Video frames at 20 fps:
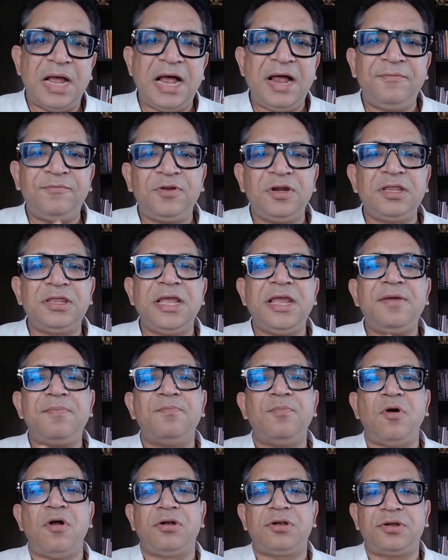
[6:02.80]
after they
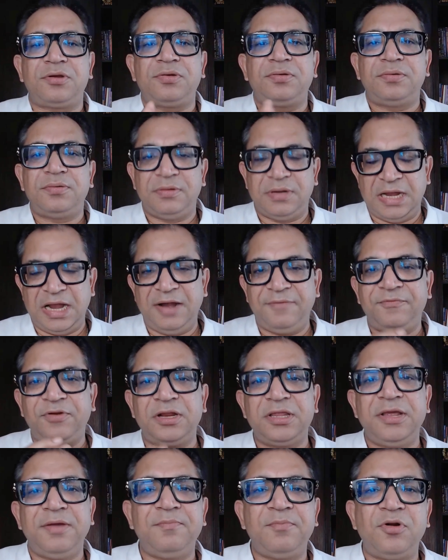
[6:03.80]
have bought,
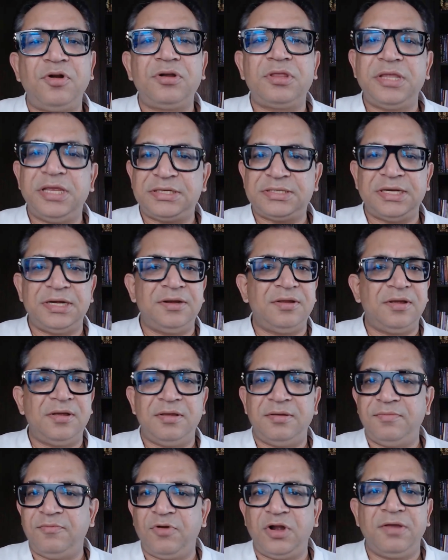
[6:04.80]
they said
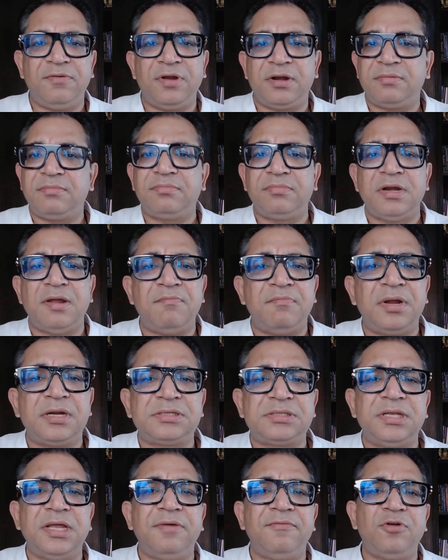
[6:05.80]
whatever
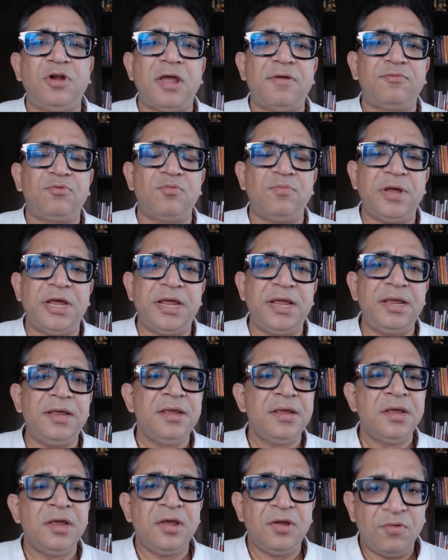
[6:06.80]
numbers they would have to buy,